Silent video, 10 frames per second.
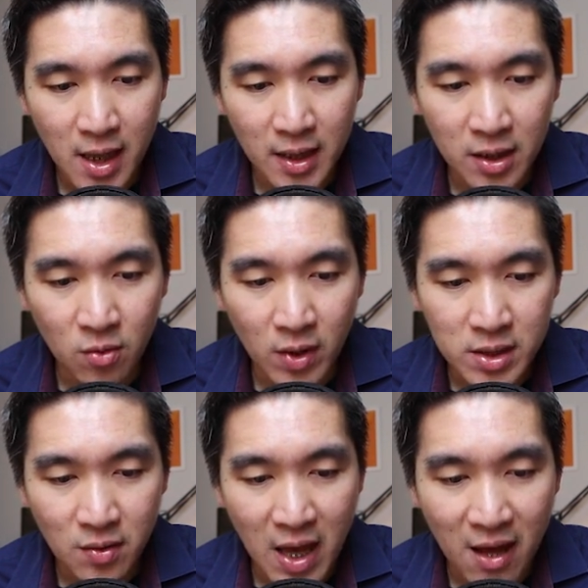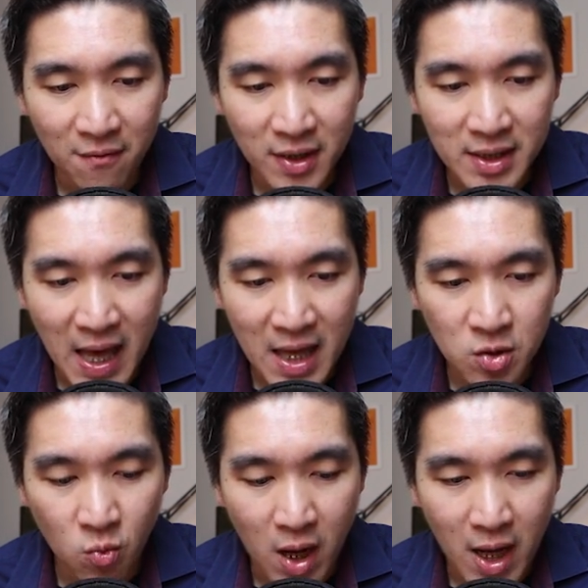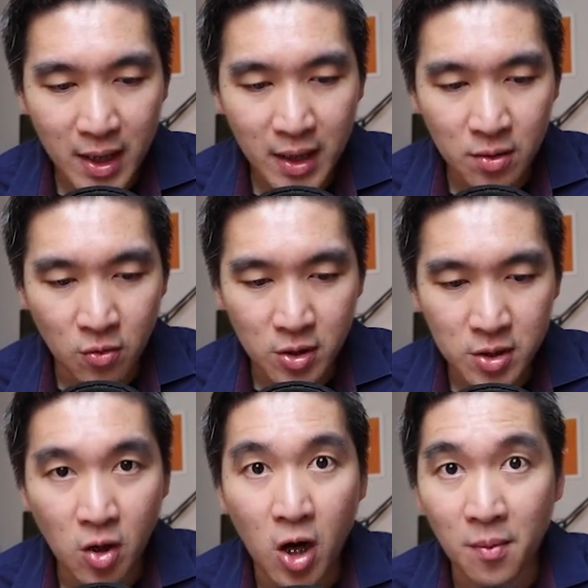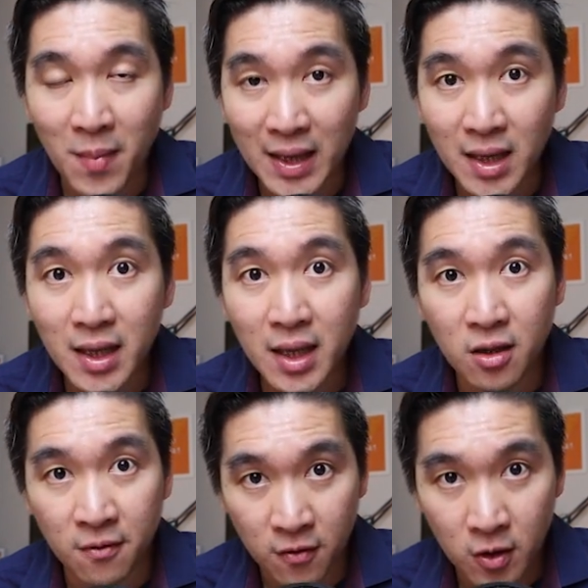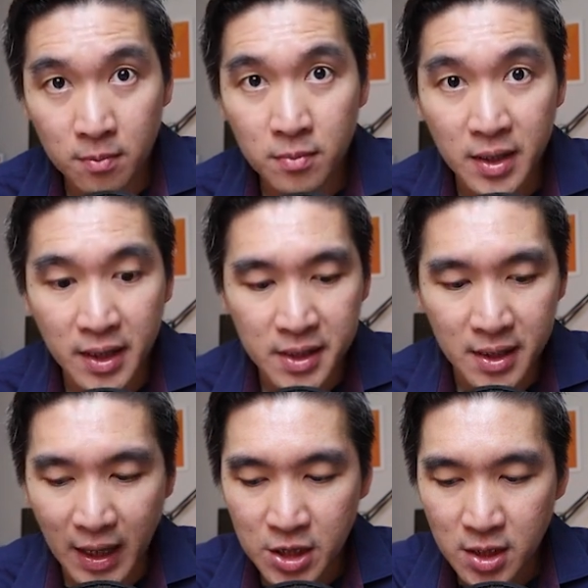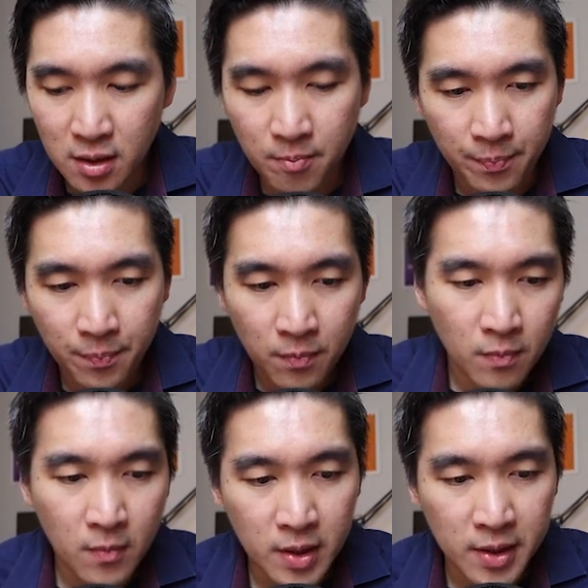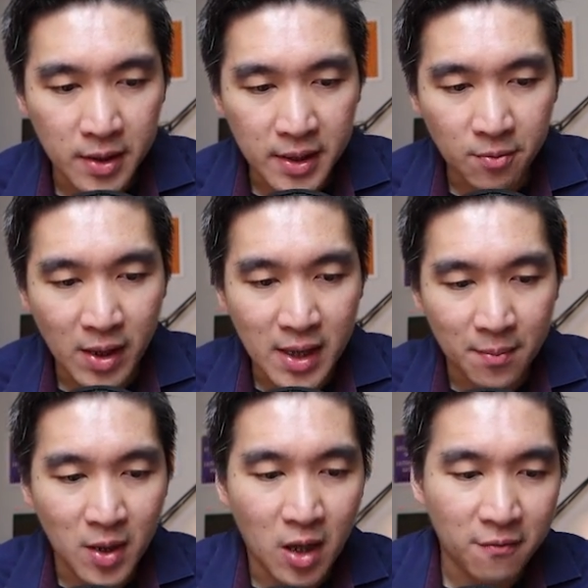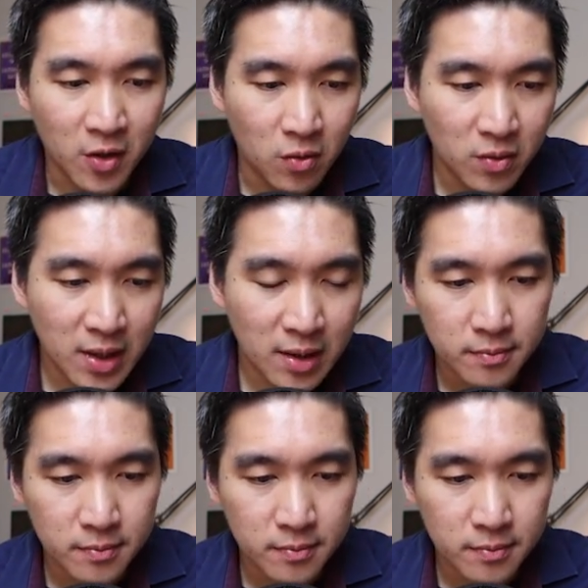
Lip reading: And then you want to have dash Y in order to automatically confirm the installation. So let's run that block of code.